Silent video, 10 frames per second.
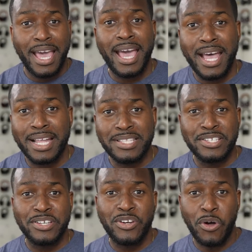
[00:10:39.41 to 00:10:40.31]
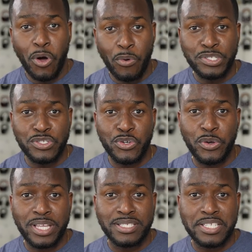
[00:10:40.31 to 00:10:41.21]
and always enjoy
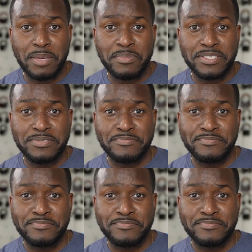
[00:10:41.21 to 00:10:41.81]
your entertainment.